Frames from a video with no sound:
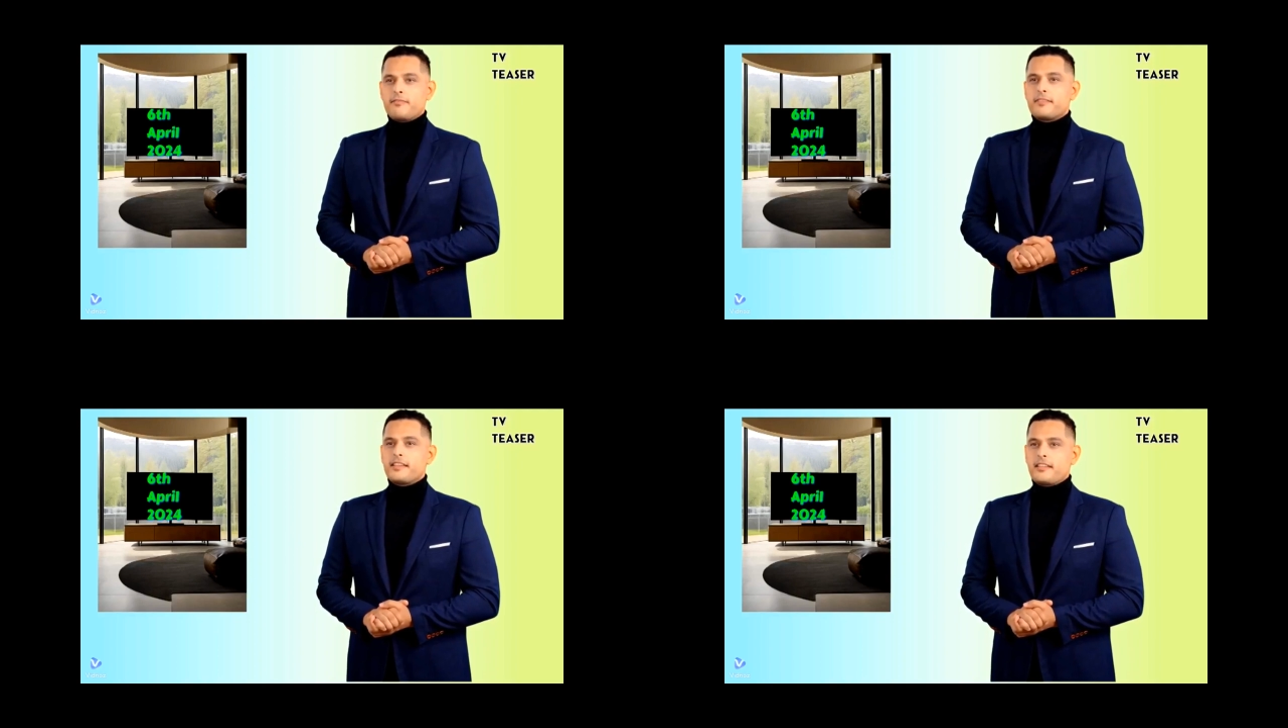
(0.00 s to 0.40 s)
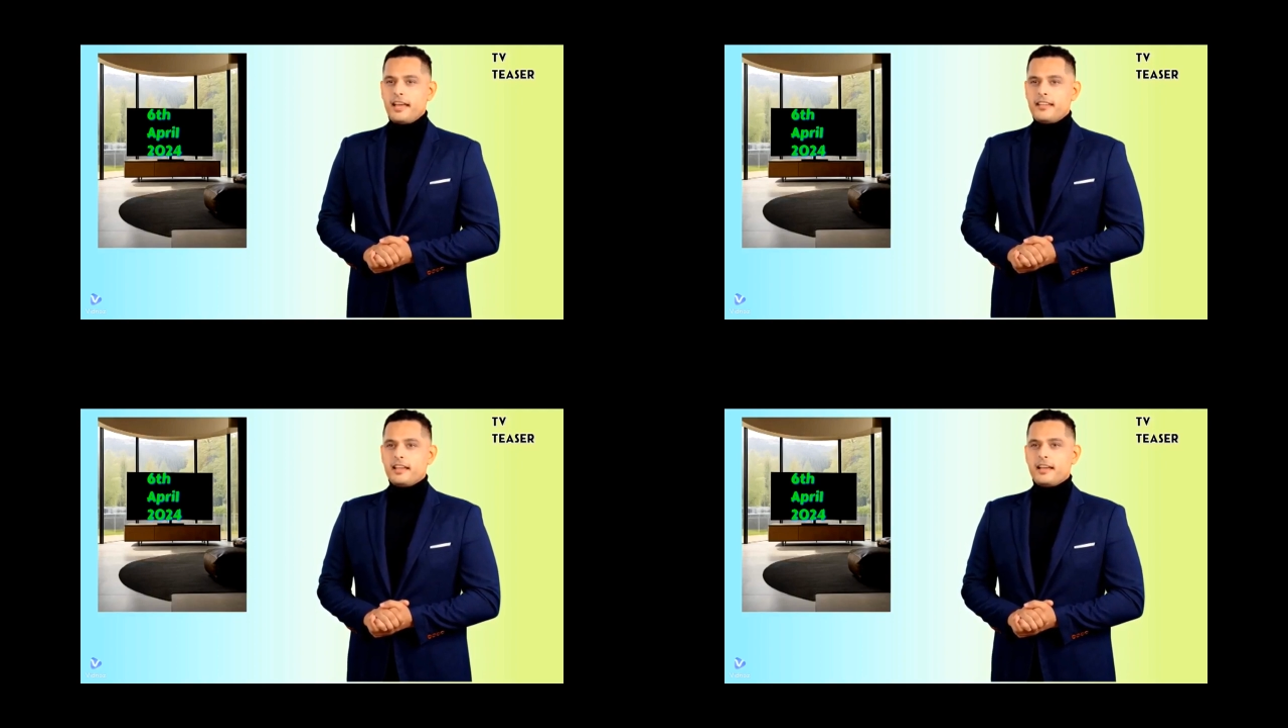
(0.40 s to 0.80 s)
it is
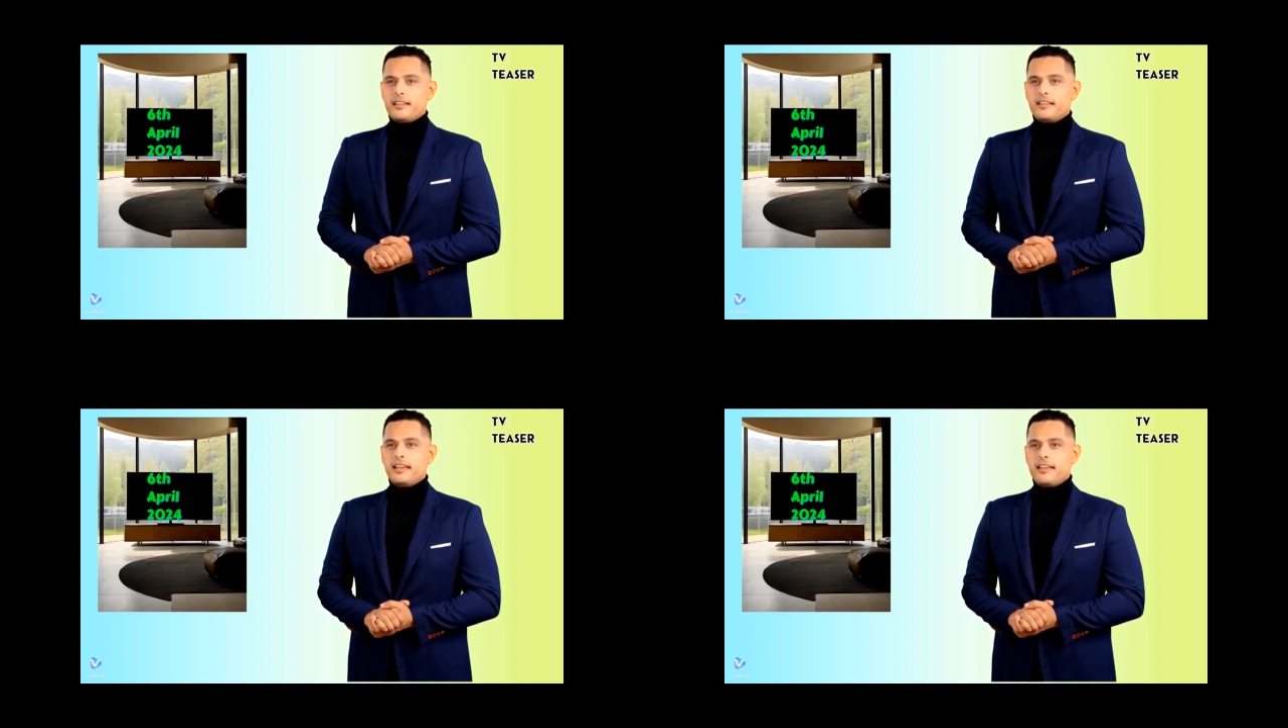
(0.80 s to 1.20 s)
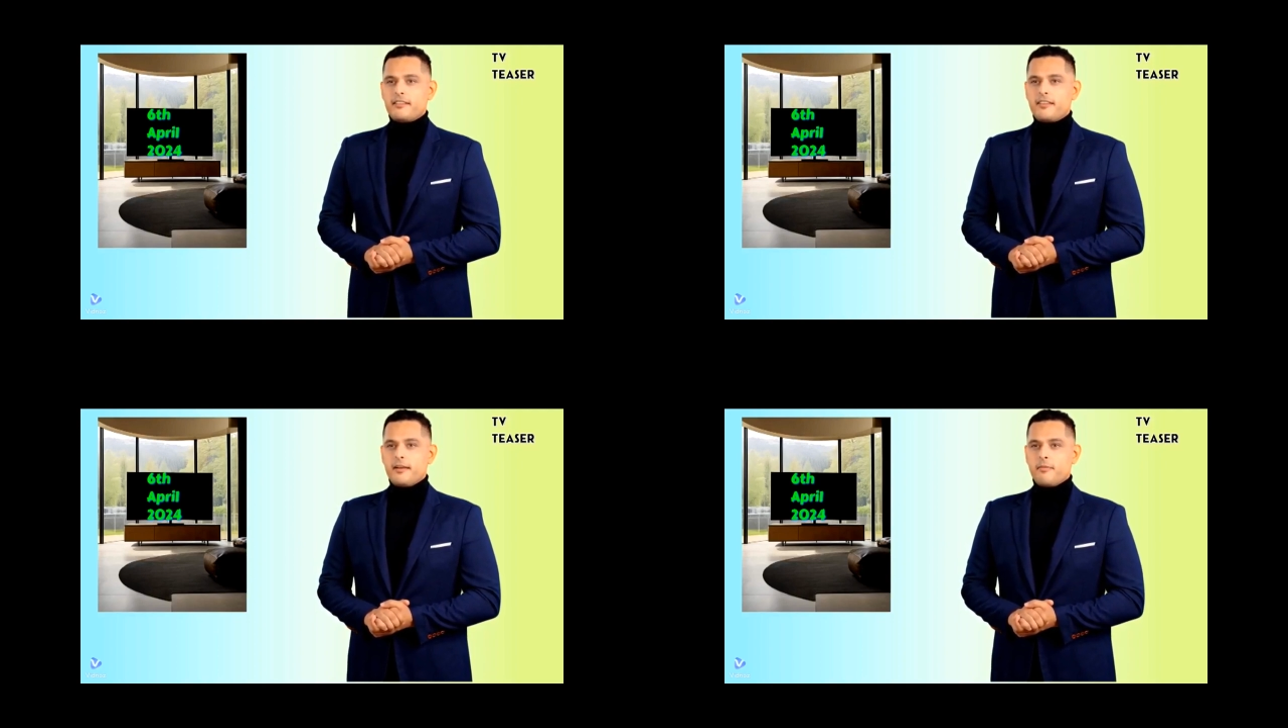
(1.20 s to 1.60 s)
Saturday the 6th
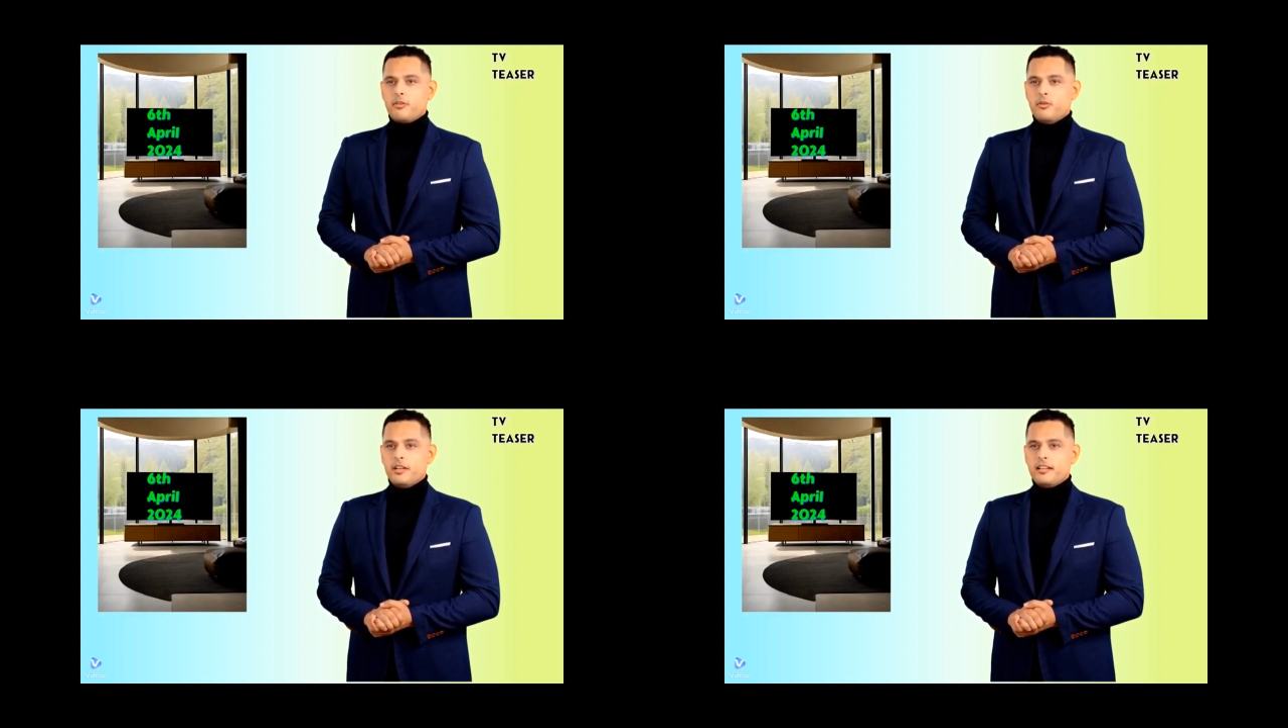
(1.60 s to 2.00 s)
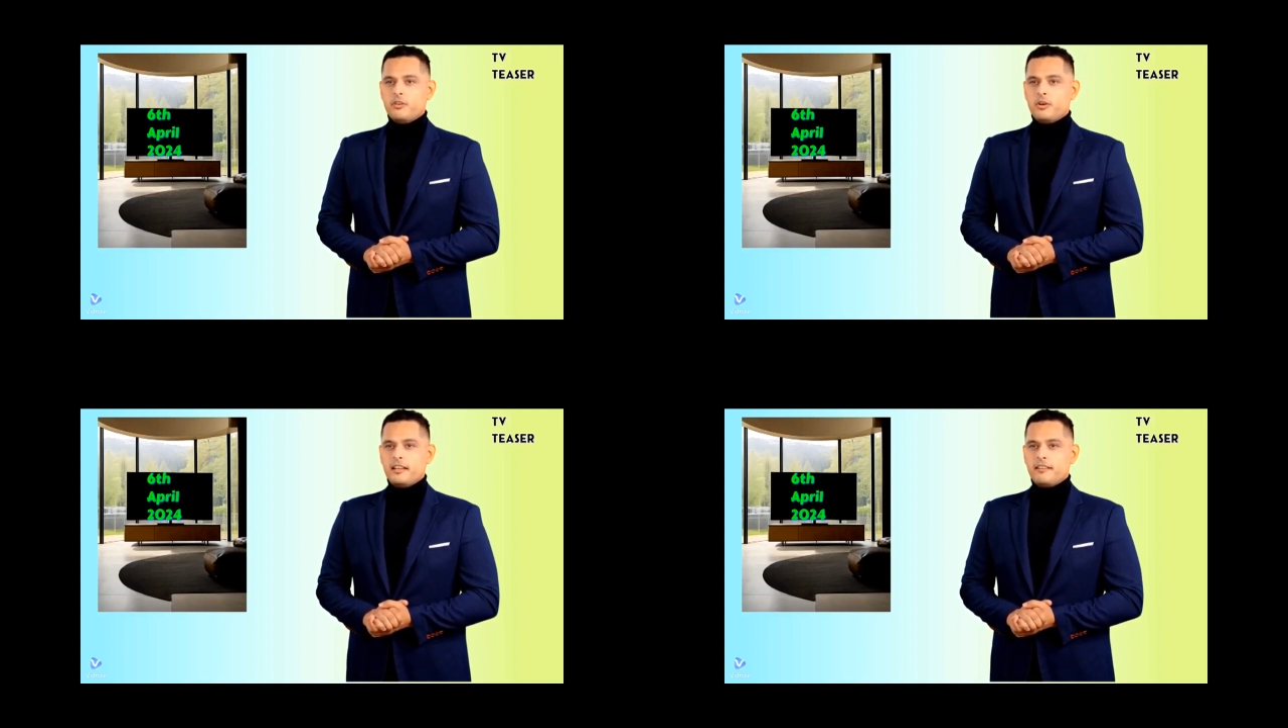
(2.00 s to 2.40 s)
of April
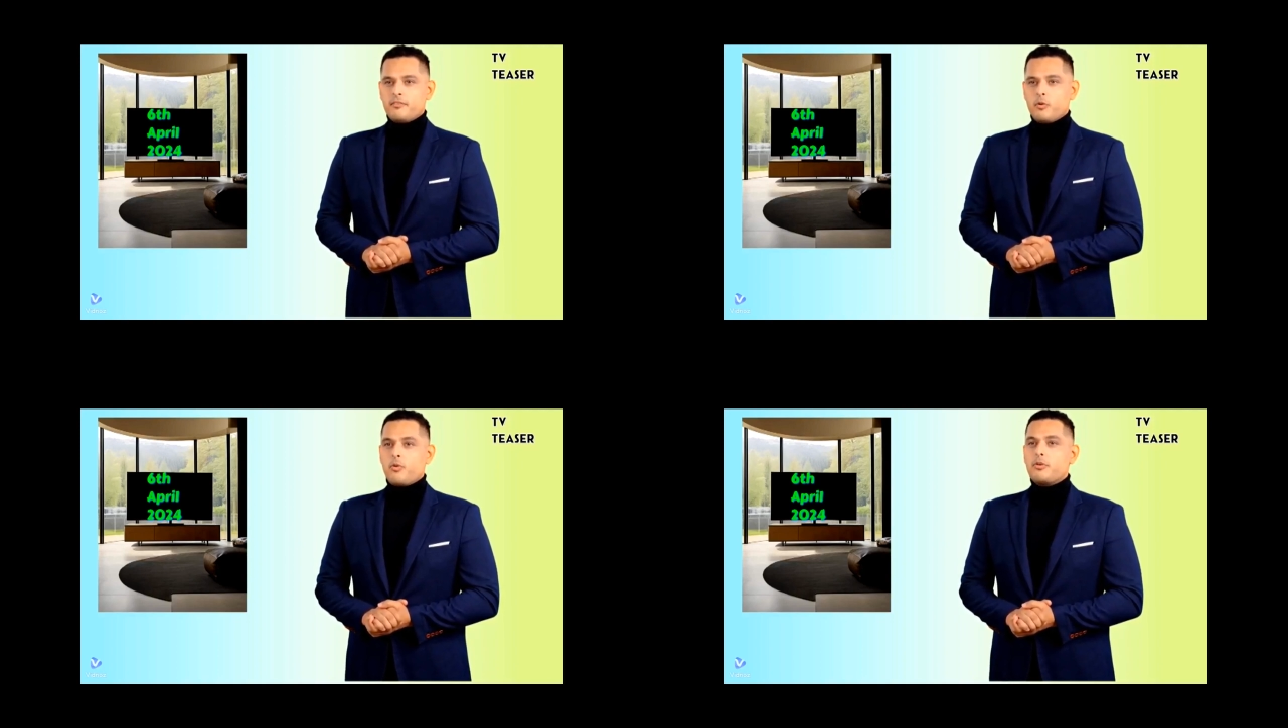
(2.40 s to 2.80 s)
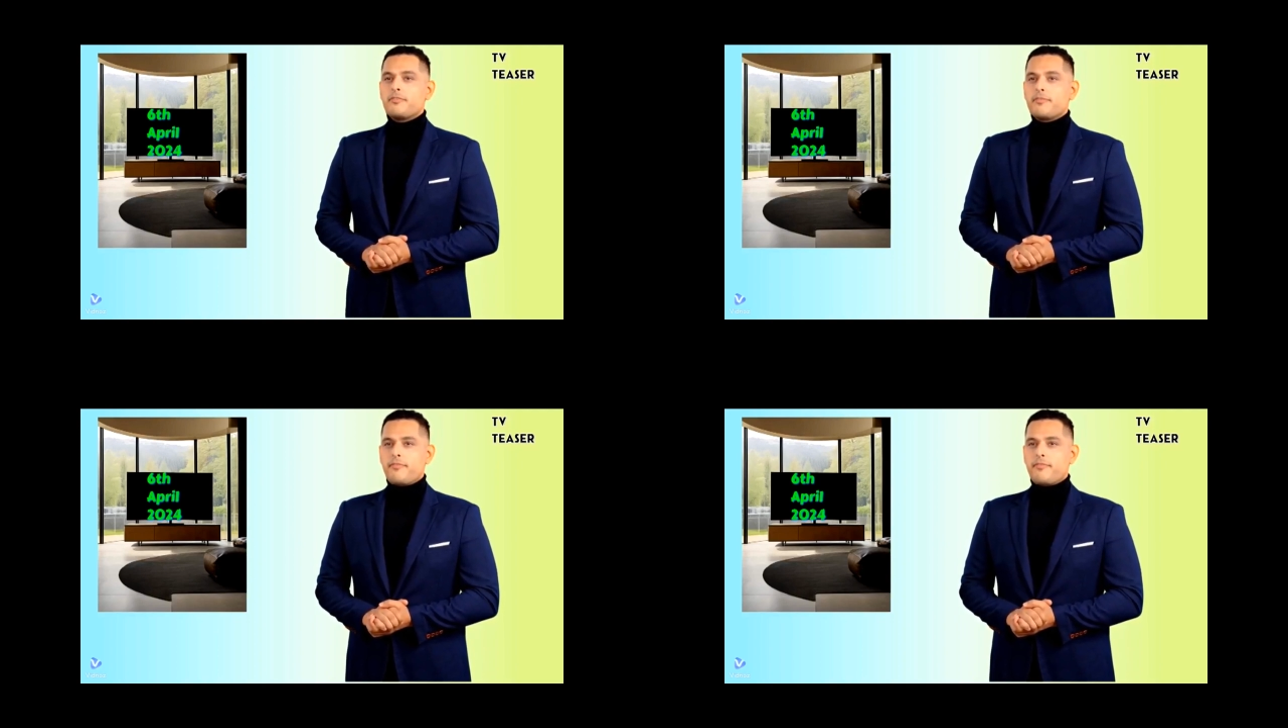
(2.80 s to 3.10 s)
2024.